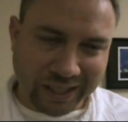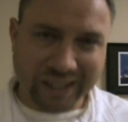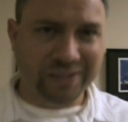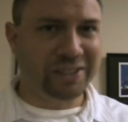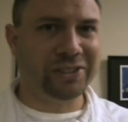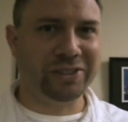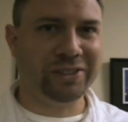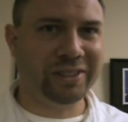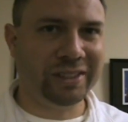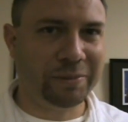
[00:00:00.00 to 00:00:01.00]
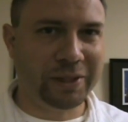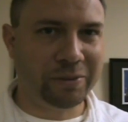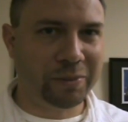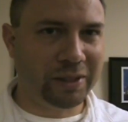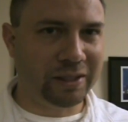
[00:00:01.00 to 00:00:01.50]
kind of interesting. I mean,
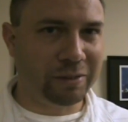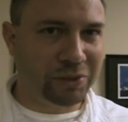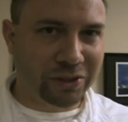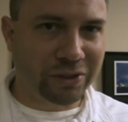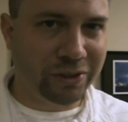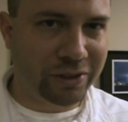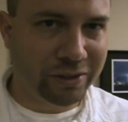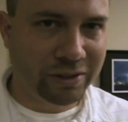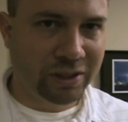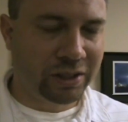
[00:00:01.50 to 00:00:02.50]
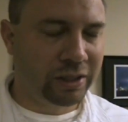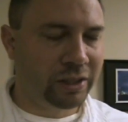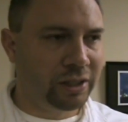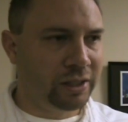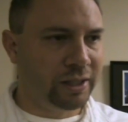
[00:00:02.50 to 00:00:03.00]
it would be absurd.
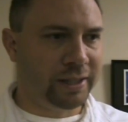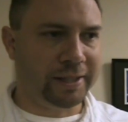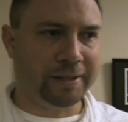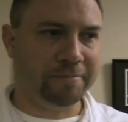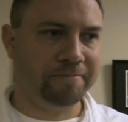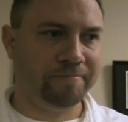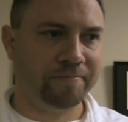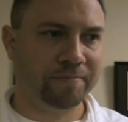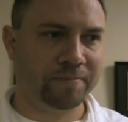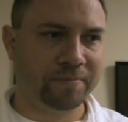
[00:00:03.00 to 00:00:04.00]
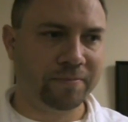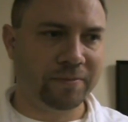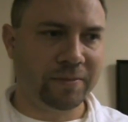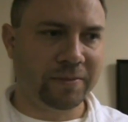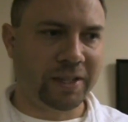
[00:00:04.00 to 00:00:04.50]
And
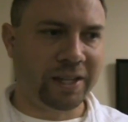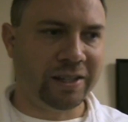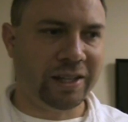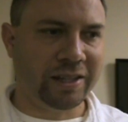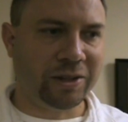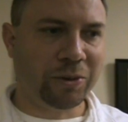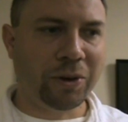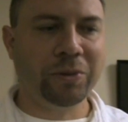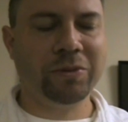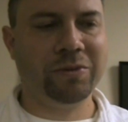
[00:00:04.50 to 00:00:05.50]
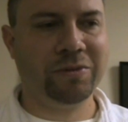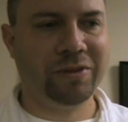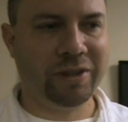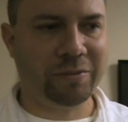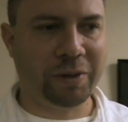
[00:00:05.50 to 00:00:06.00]
the quote
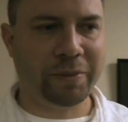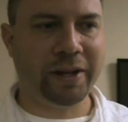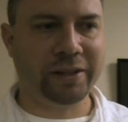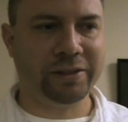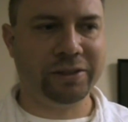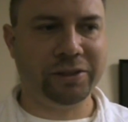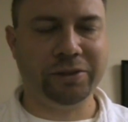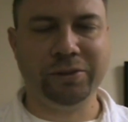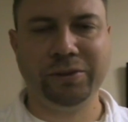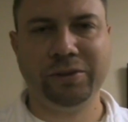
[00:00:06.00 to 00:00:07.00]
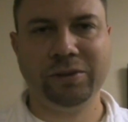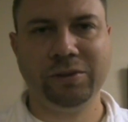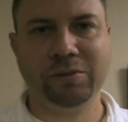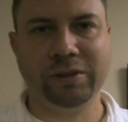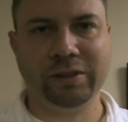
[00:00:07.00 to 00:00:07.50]
that my pastor used
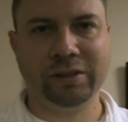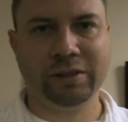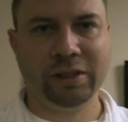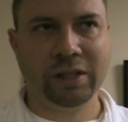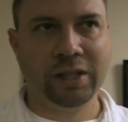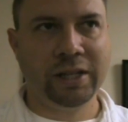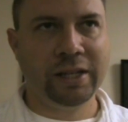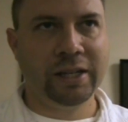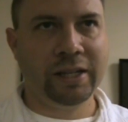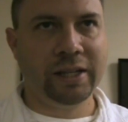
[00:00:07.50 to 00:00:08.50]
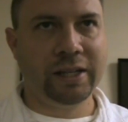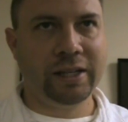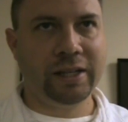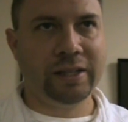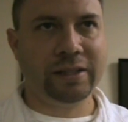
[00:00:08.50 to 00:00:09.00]
was,
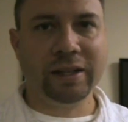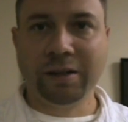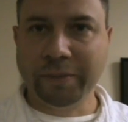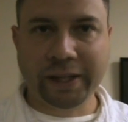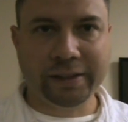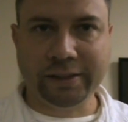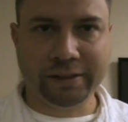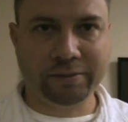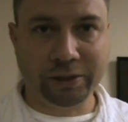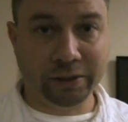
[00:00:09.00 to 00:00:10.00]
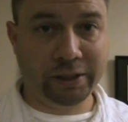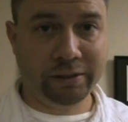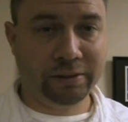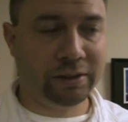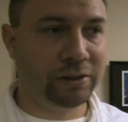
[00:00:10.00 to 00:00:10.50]
it's not amazing,
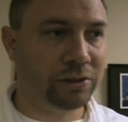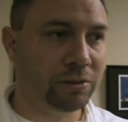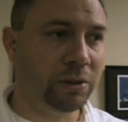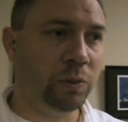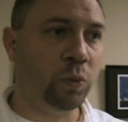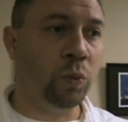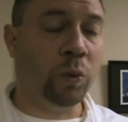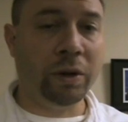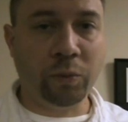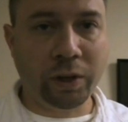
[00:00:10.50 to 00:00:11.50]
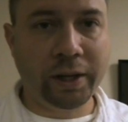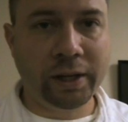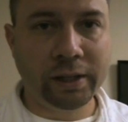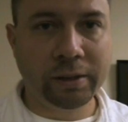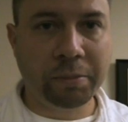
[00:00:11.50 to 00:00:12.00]
really, that there's only one
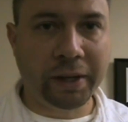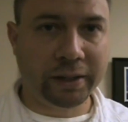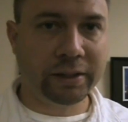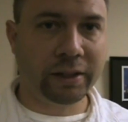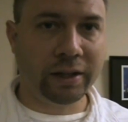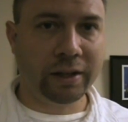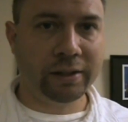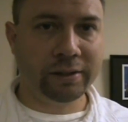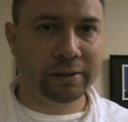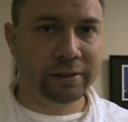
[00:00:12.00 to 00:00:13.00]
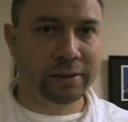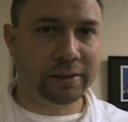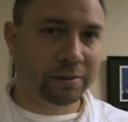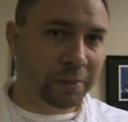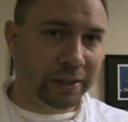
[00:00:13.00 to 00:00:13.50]
way back to God.
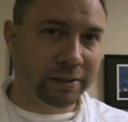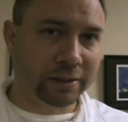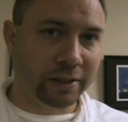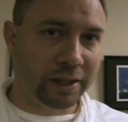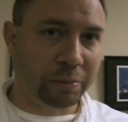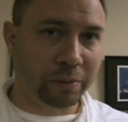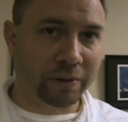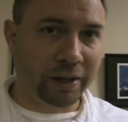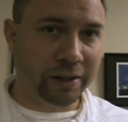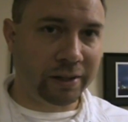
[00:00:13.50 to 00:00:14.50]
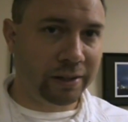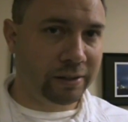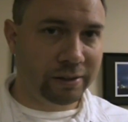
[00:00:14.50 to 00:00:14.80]
It's amazing that he provided